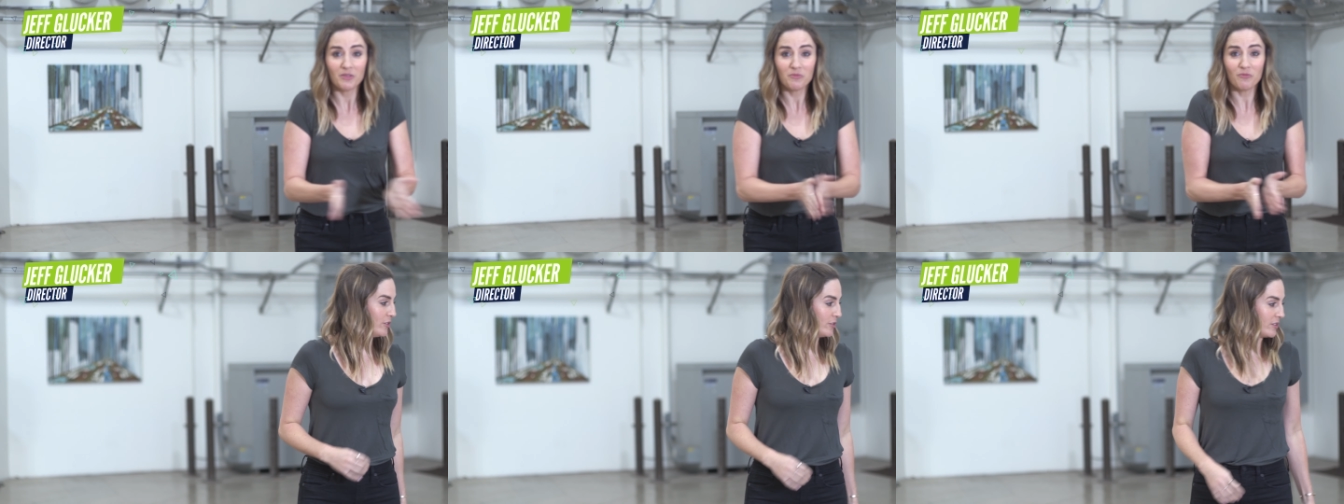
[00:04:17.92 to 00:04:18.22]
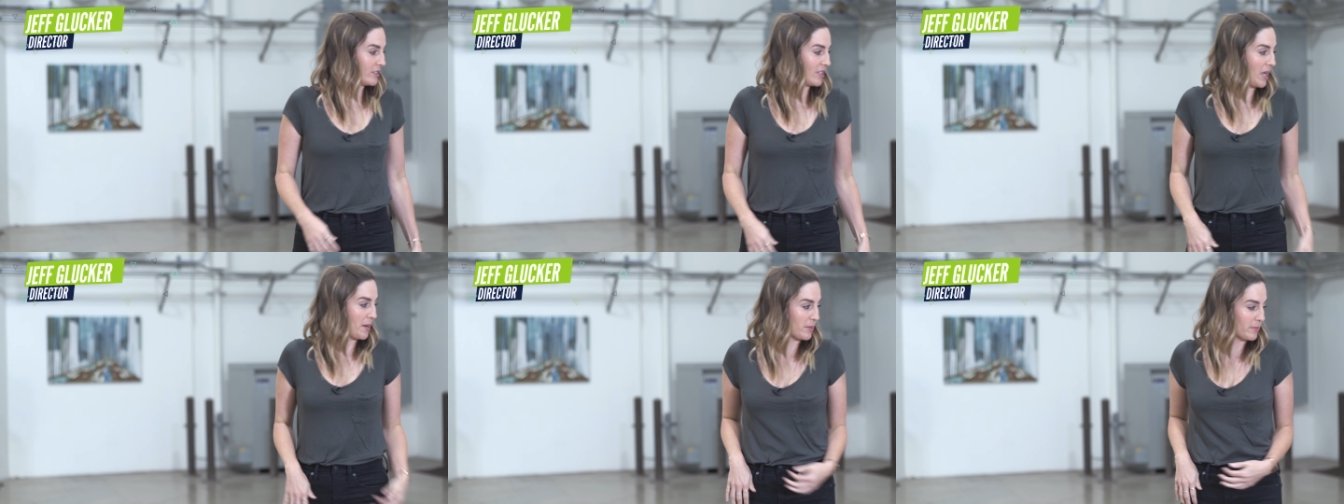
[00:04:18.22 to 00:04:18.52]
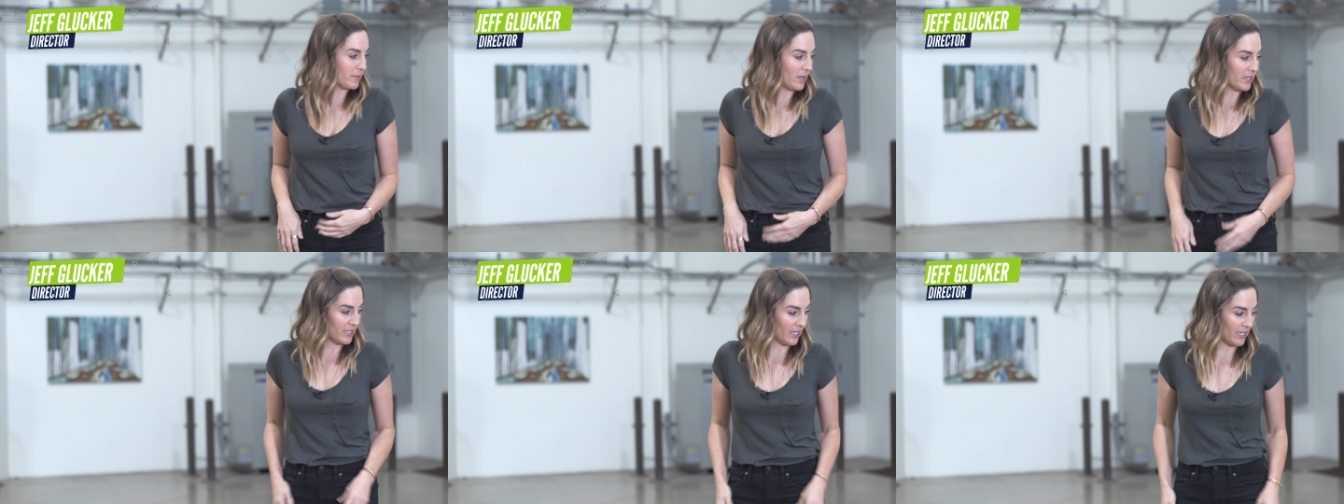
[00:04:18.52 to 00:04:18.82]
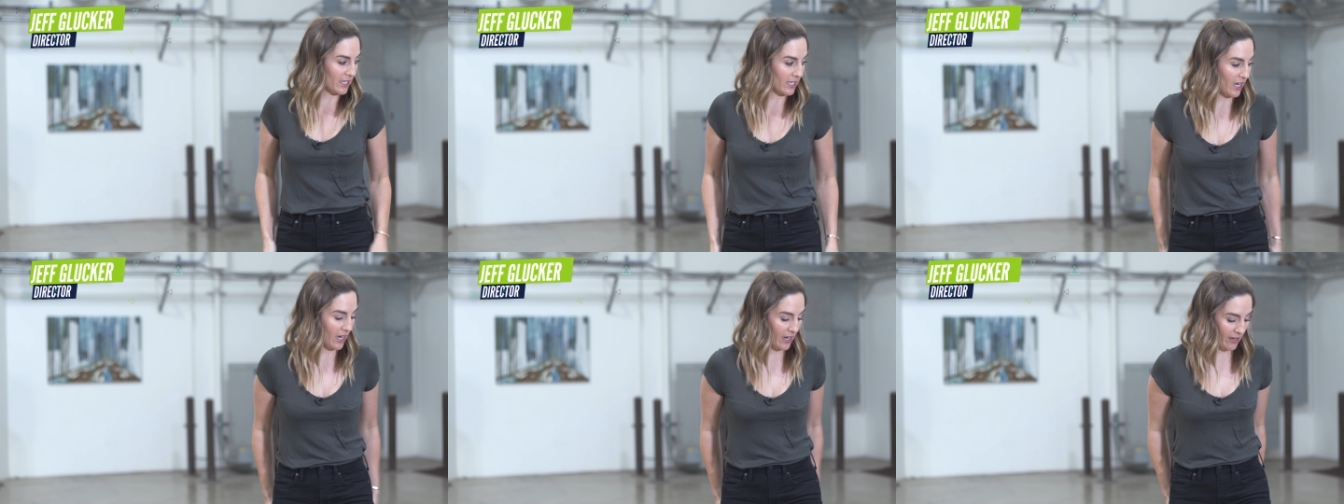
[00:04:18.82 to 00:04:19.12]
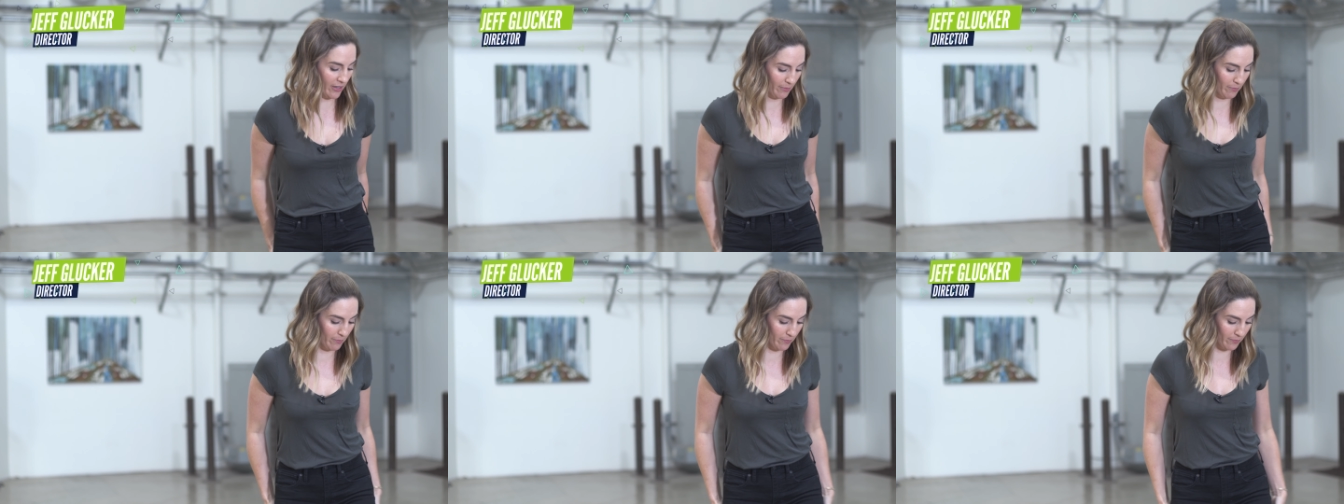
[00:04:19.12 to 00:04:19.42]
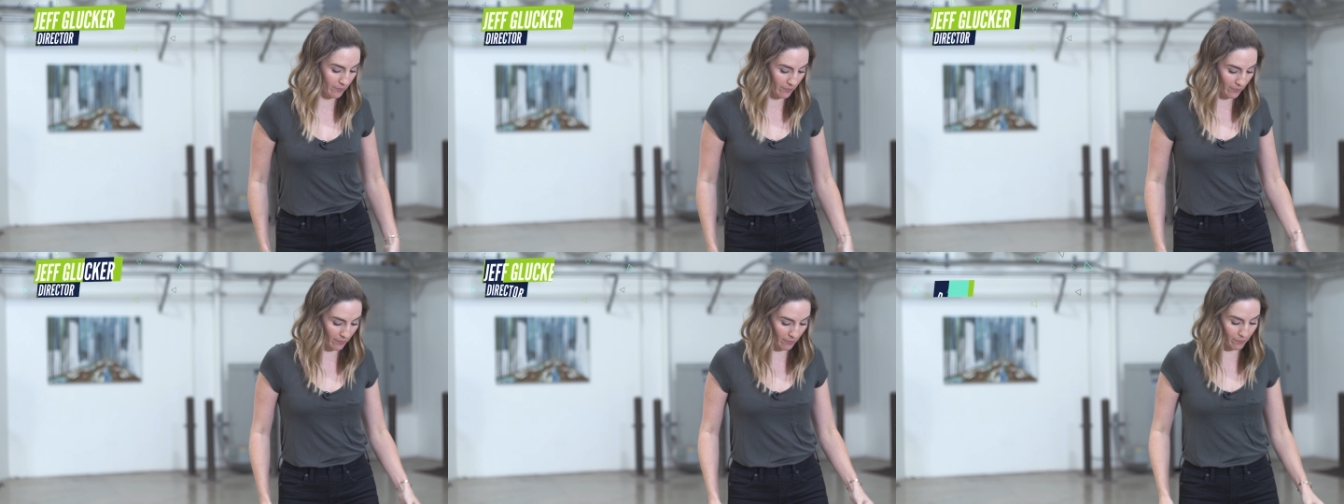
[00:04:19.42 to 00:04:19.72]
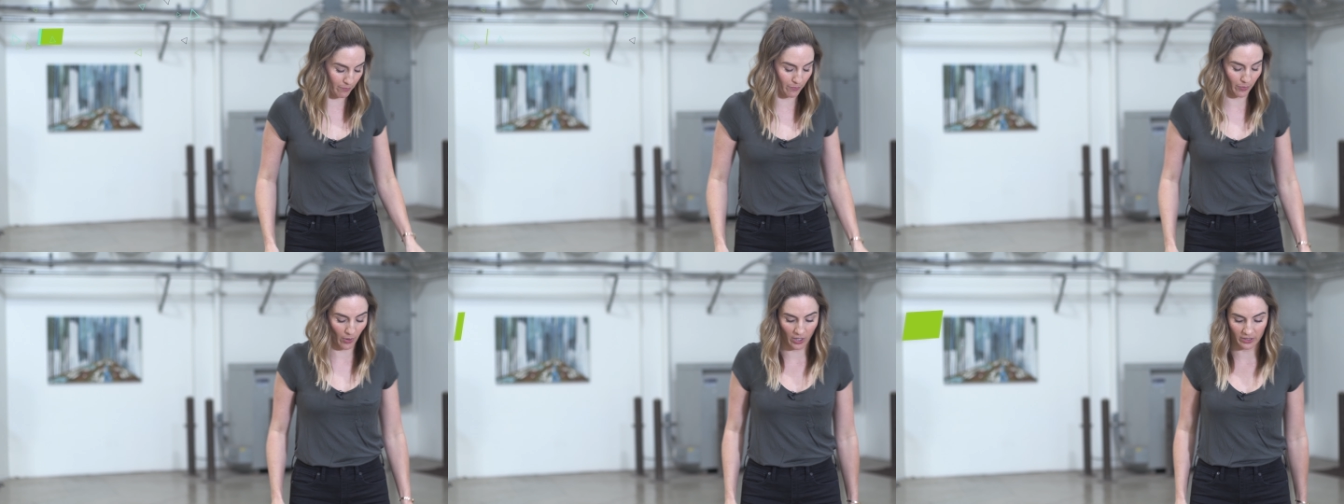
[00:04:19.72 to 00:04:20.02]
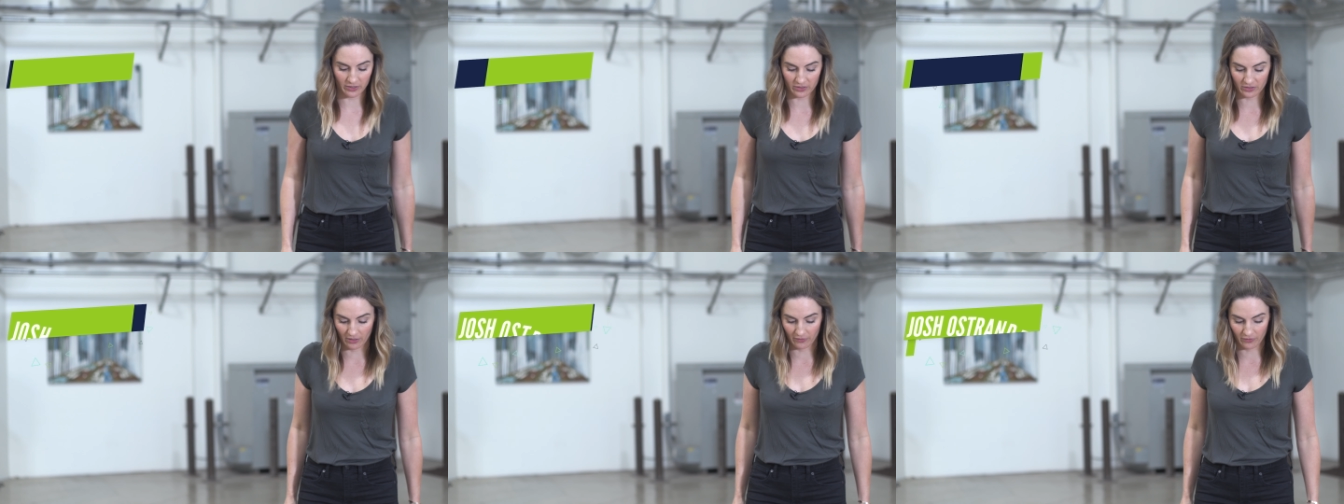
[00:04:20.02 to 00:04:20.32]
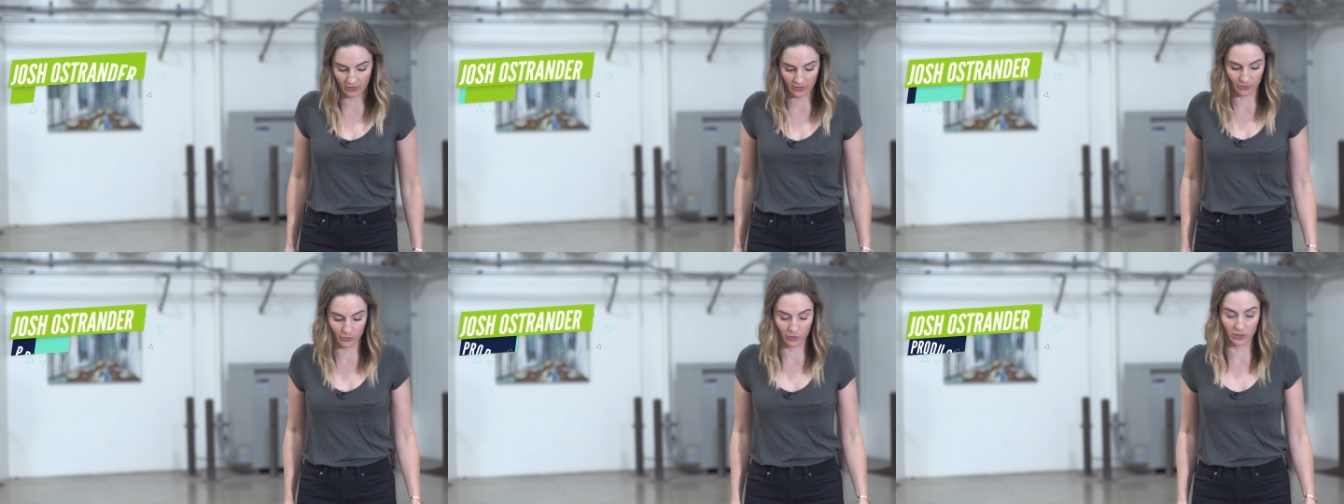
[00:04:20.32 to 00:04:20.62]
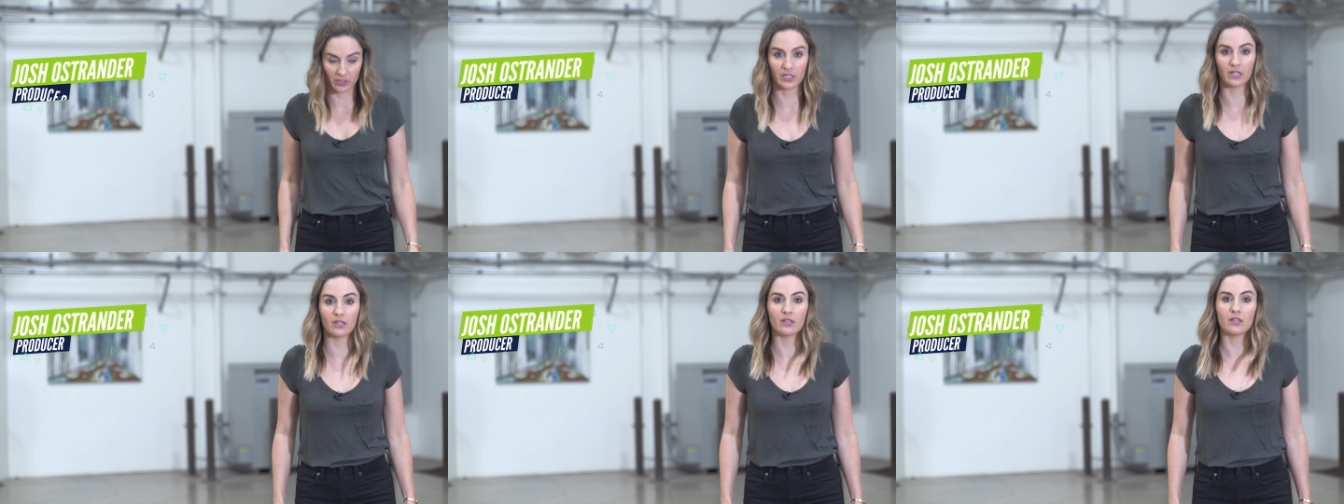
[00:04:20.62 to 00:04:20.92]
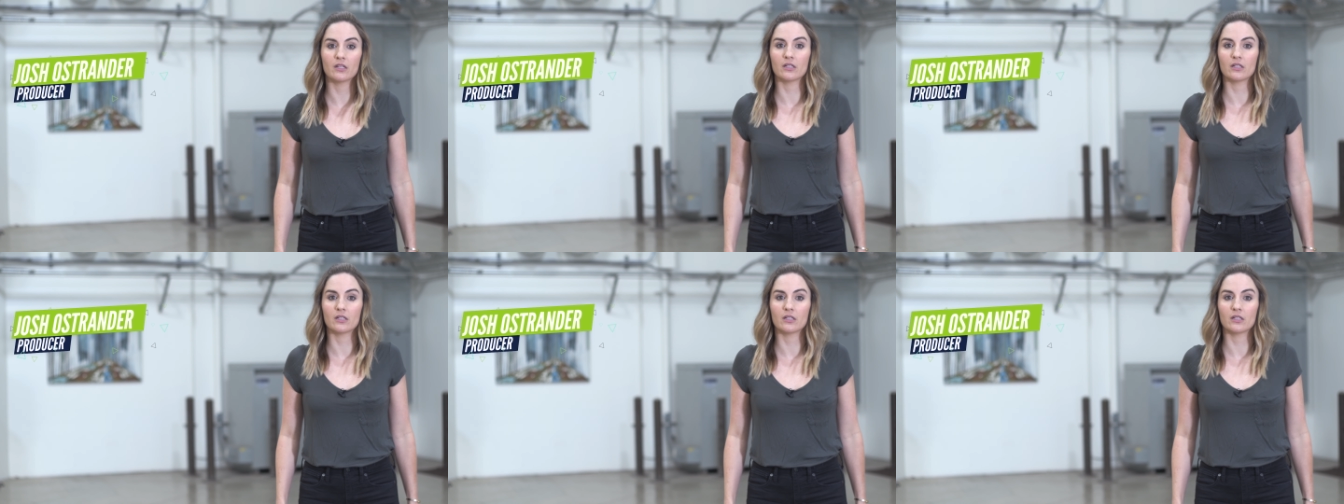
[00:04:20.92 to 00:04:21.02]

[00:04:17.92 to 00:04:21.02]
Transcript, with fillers: Dude, Cyber Monday. I already bought stuff this morning.